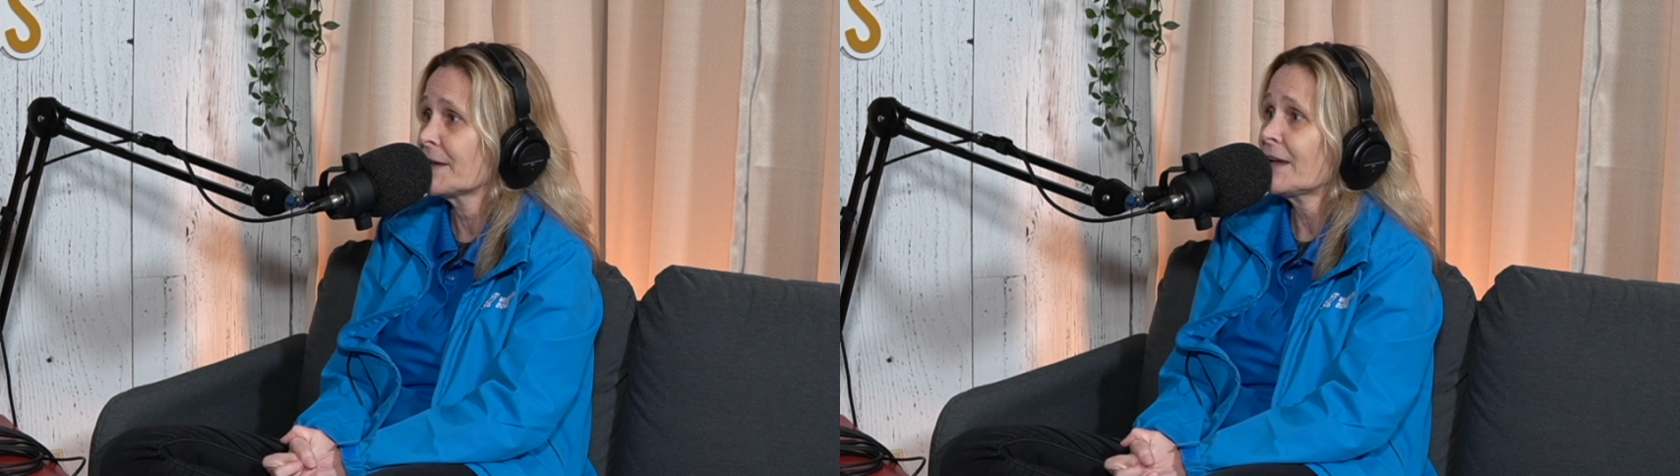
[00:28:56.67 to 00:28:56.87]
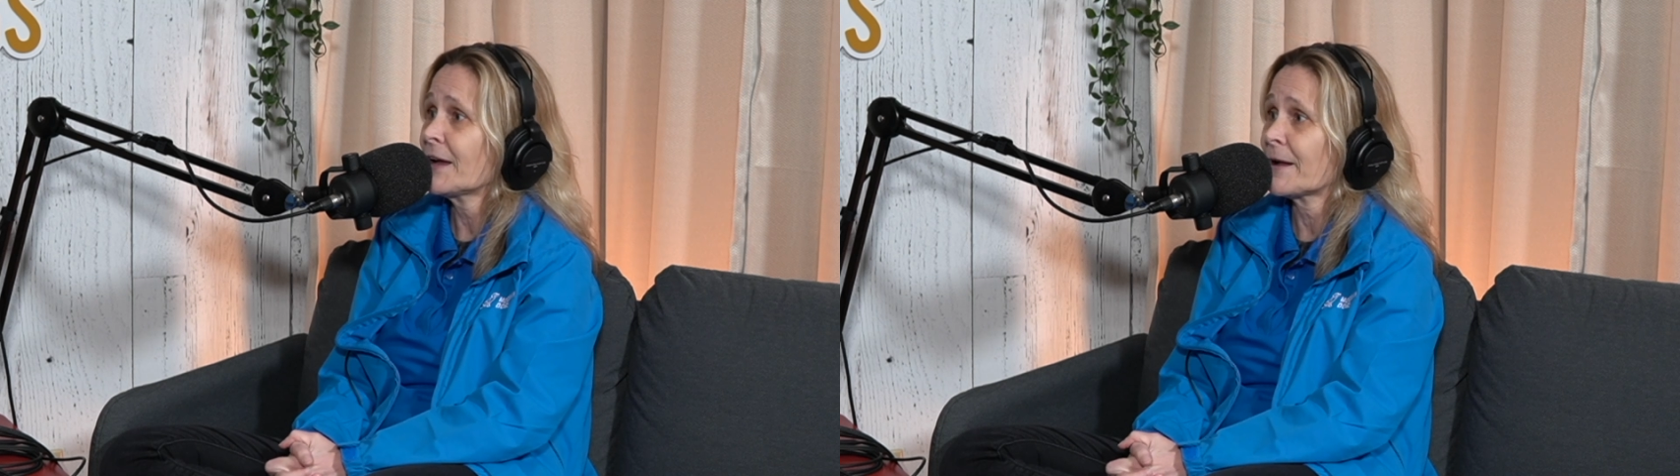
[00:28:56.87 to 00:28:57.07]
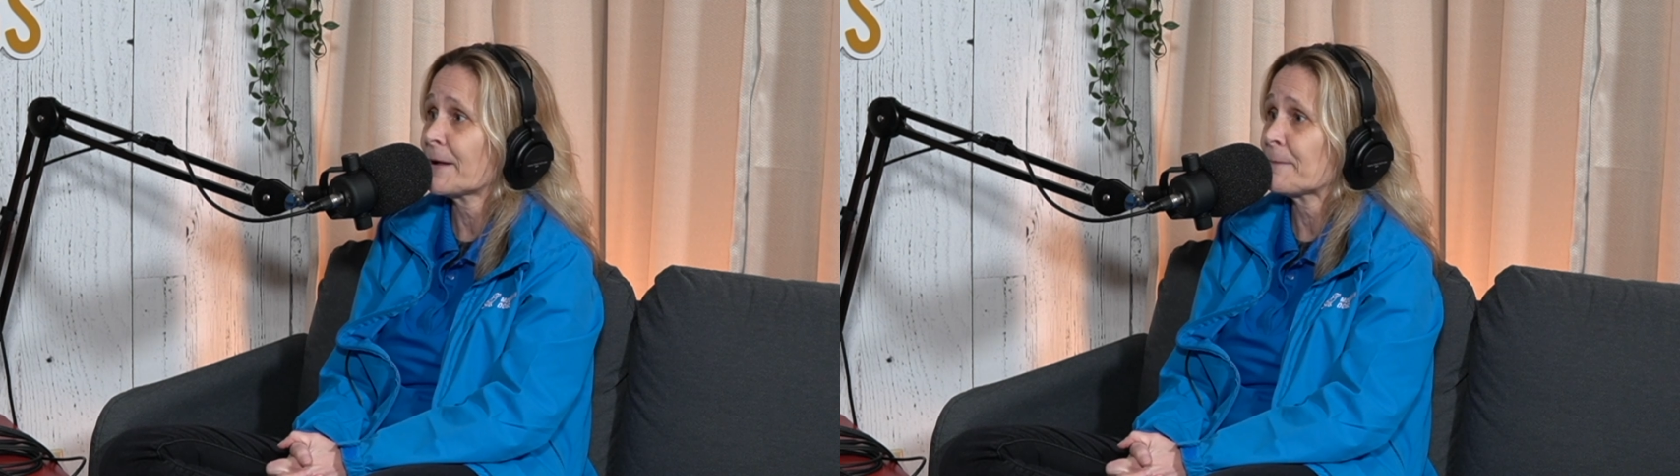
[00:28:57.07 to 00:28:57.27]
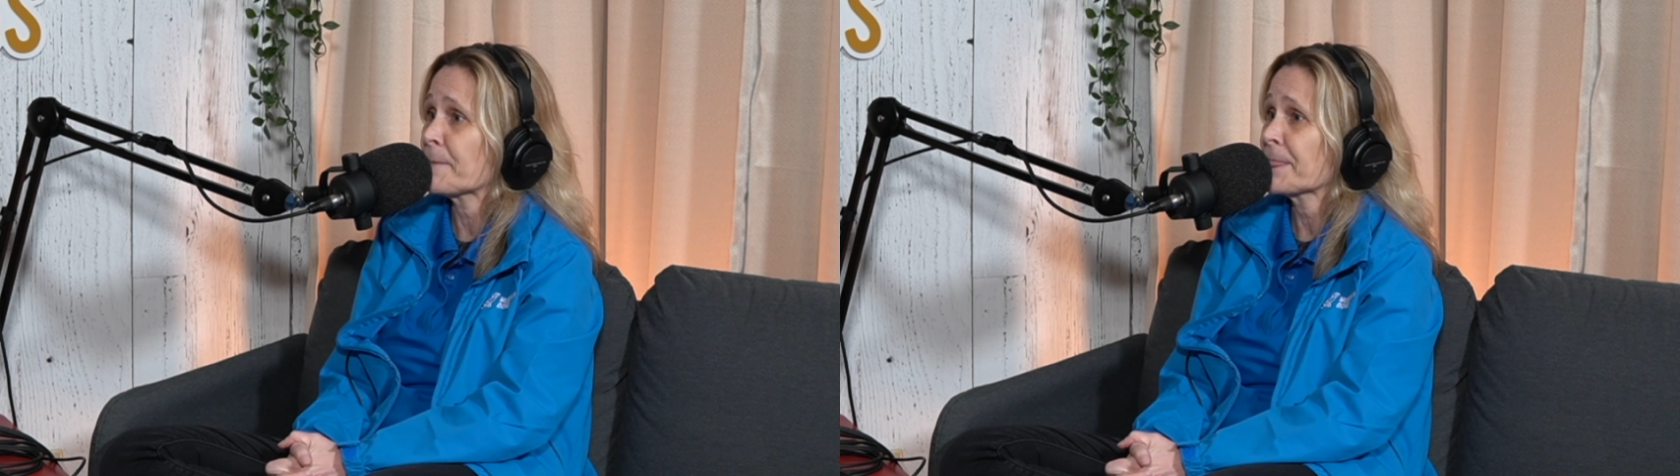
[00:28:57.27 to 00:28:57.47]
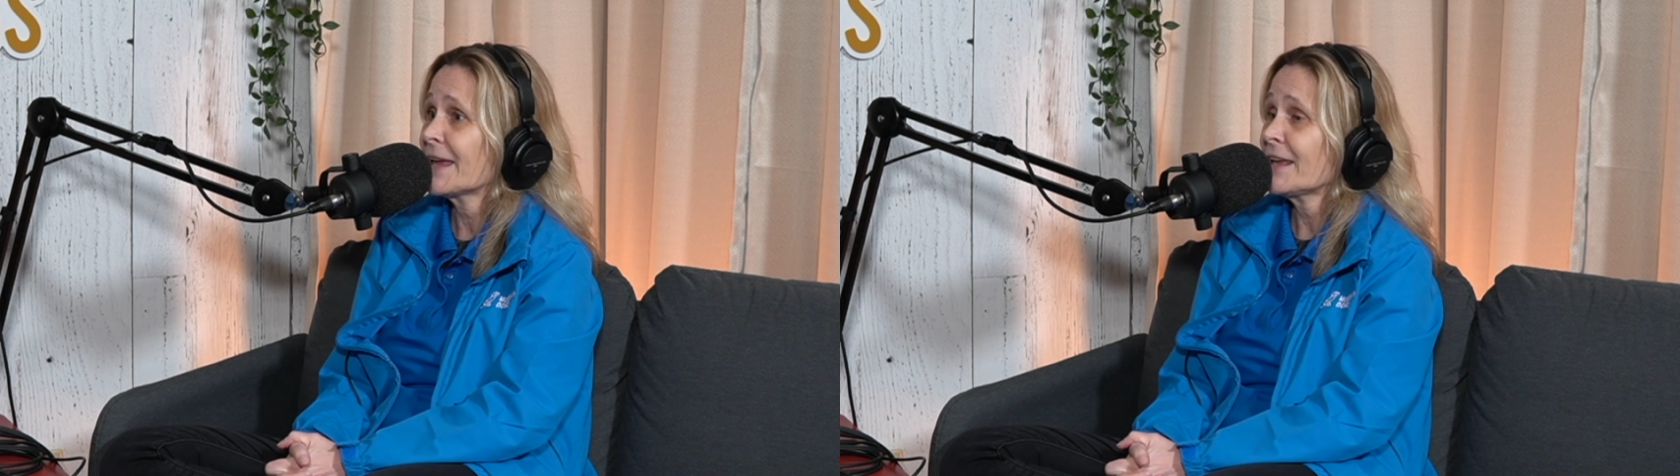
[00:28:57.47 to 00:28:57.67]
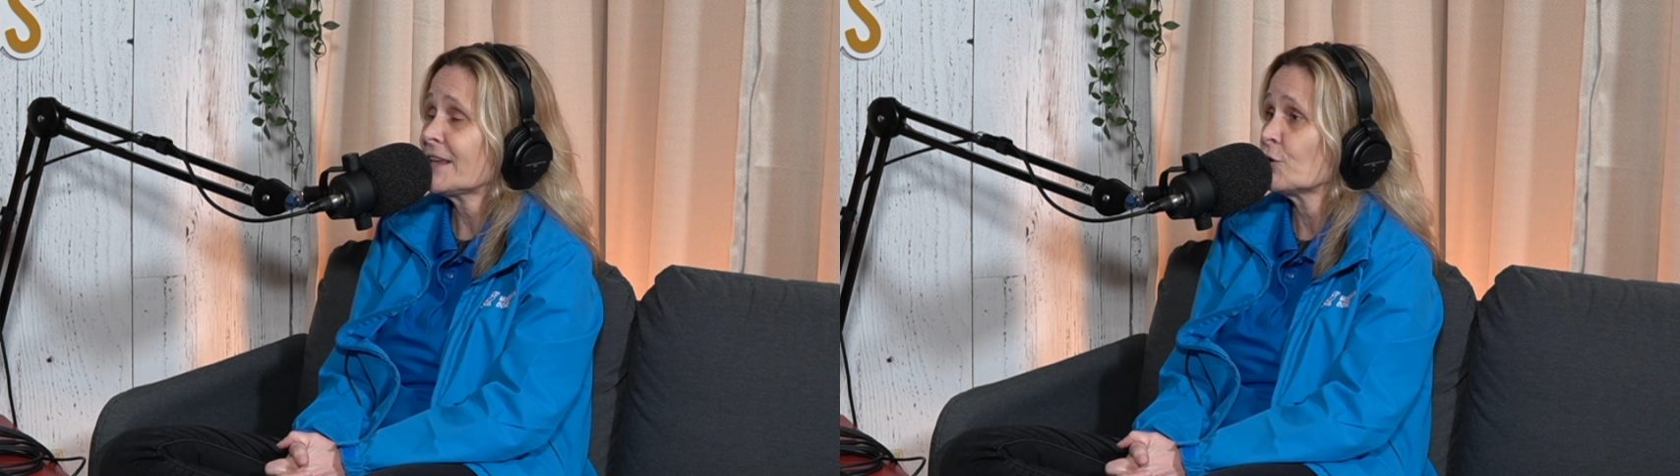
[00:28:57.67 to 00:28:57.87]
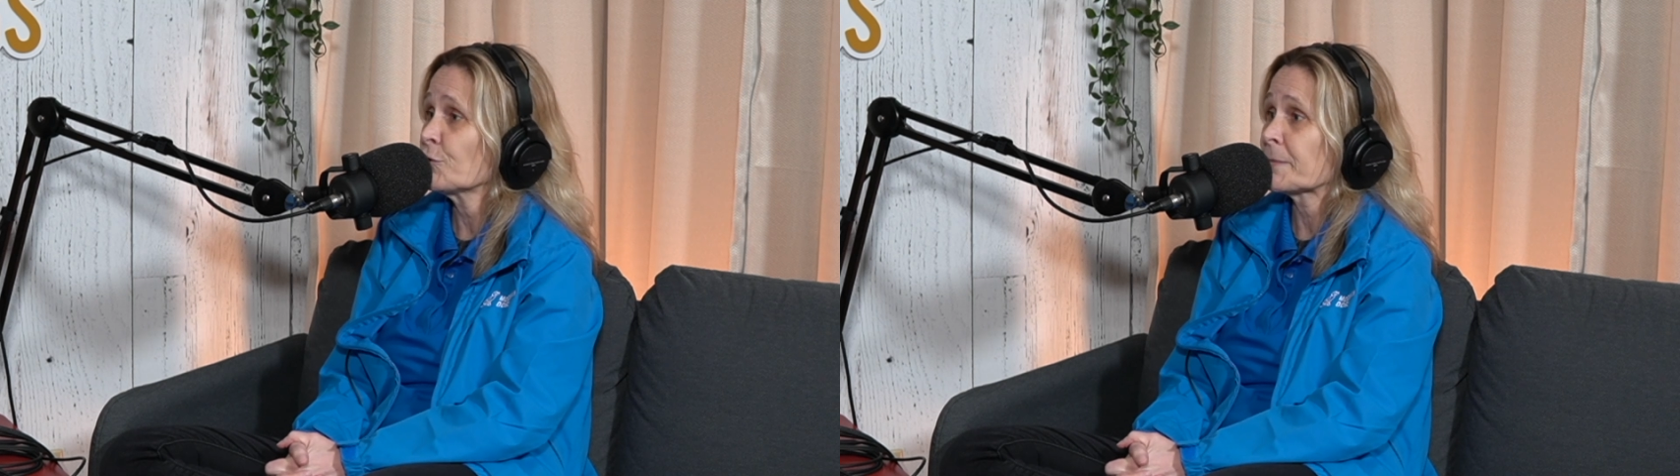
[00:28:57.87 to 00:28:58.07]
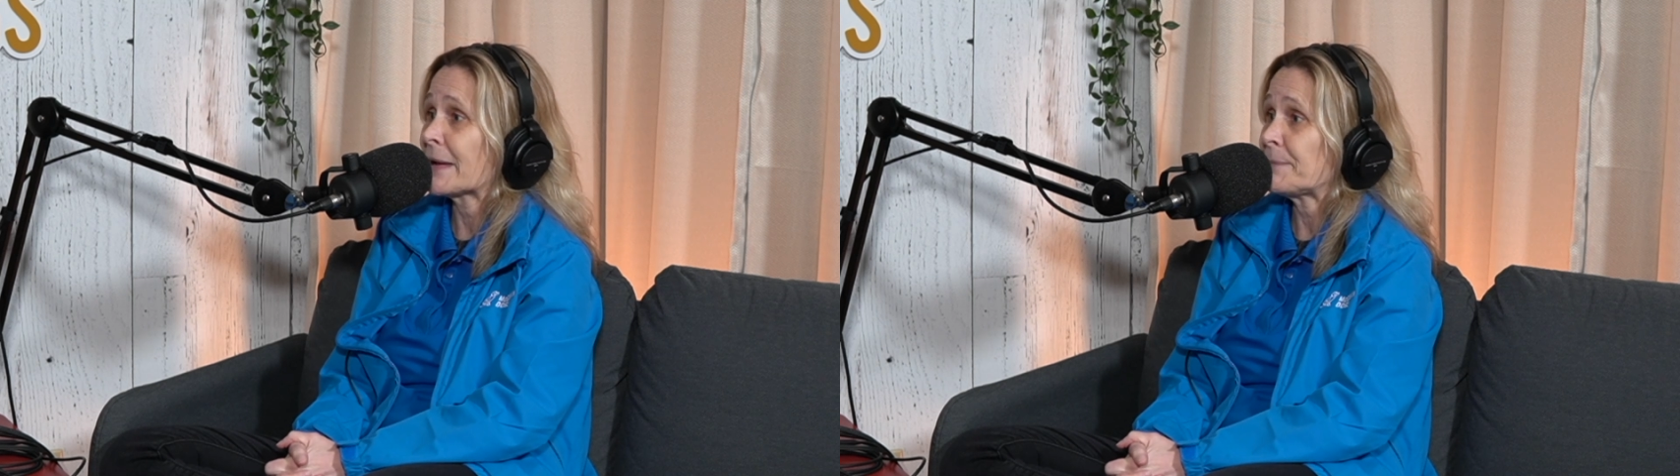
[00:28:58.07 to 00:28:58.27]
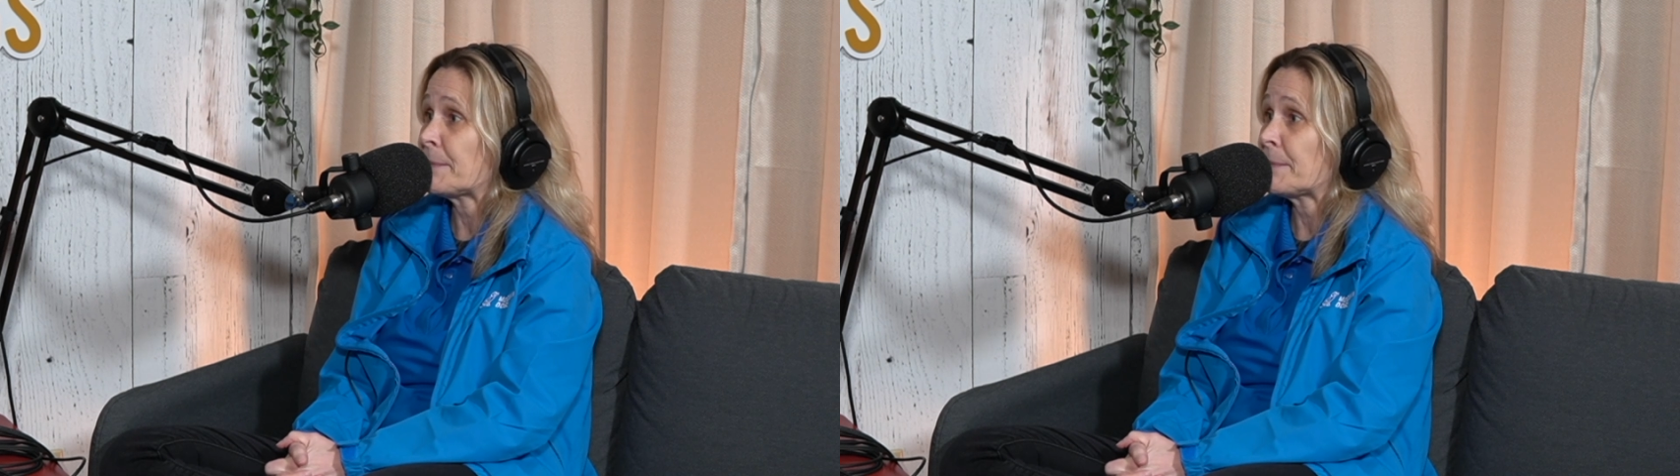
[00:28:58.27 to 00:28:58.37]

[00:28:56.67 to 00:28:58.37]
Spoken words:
There might